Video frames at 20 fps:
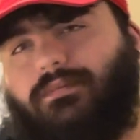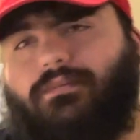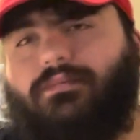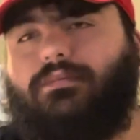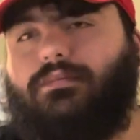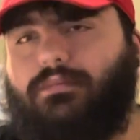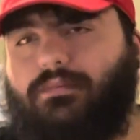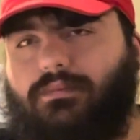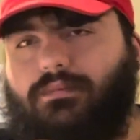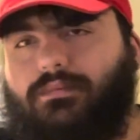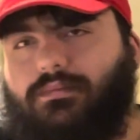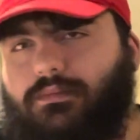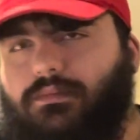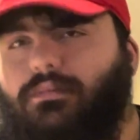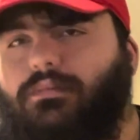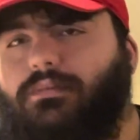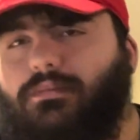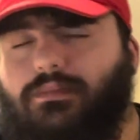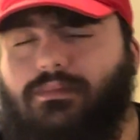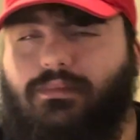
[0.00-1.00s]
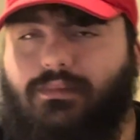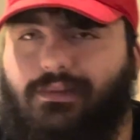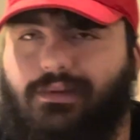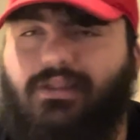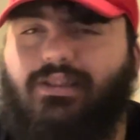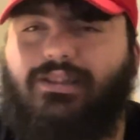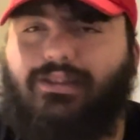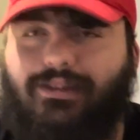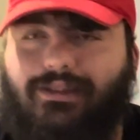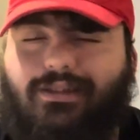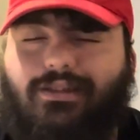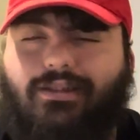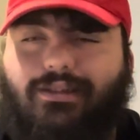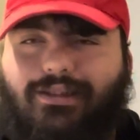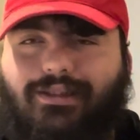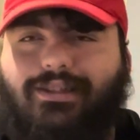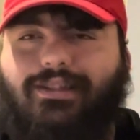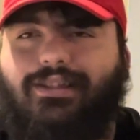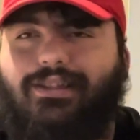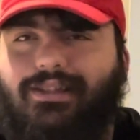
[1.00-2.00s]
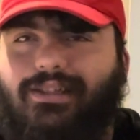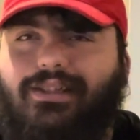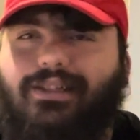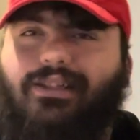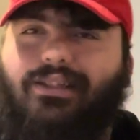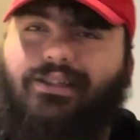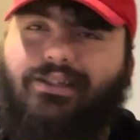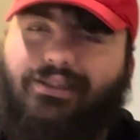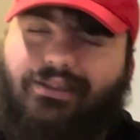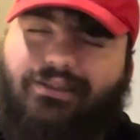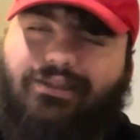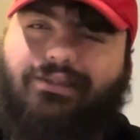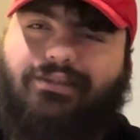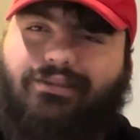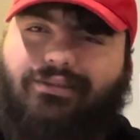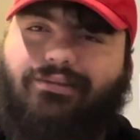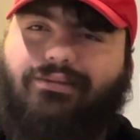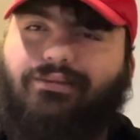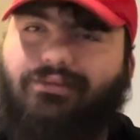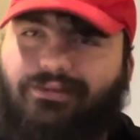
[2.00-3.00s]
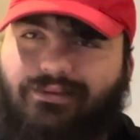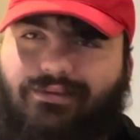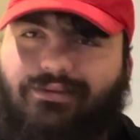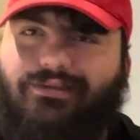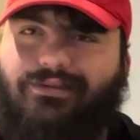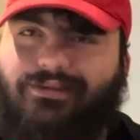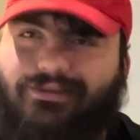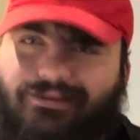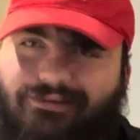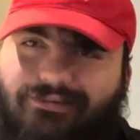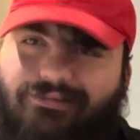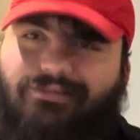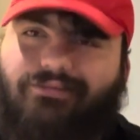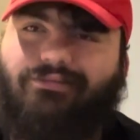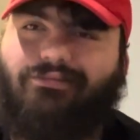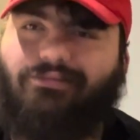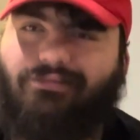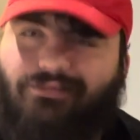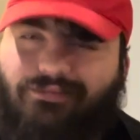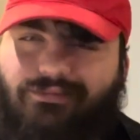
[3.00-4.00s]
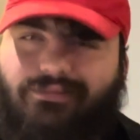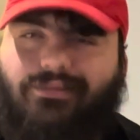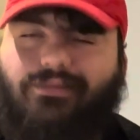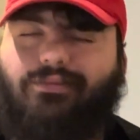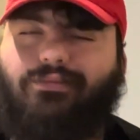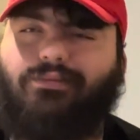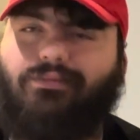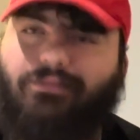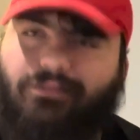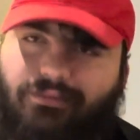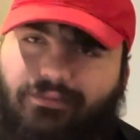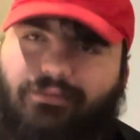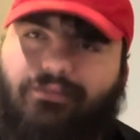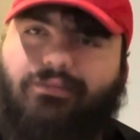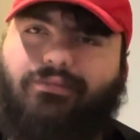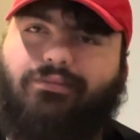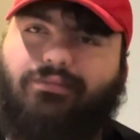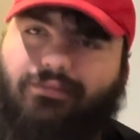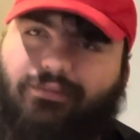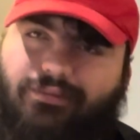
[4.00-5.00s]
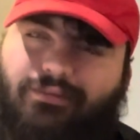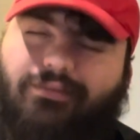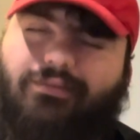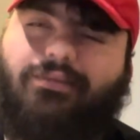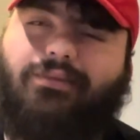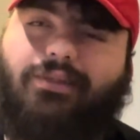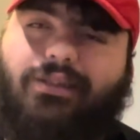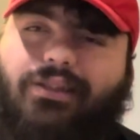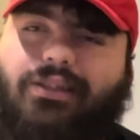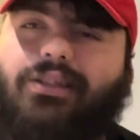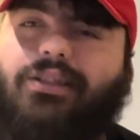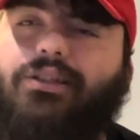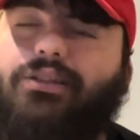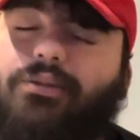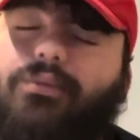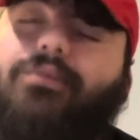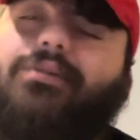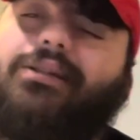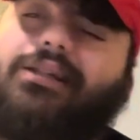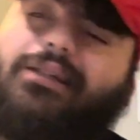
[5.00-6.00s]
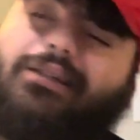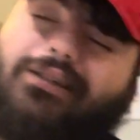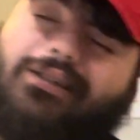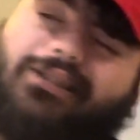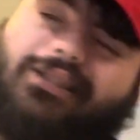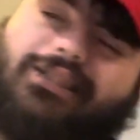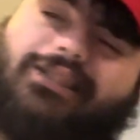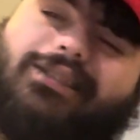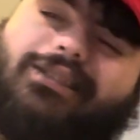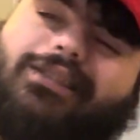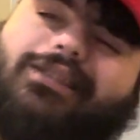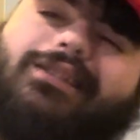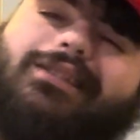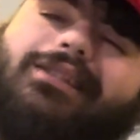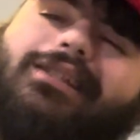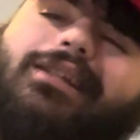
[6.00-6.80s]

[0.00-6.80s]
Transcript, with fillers: Now I gotta take your life away. Niggas know that it's a price to pay. That's why someone gotta die.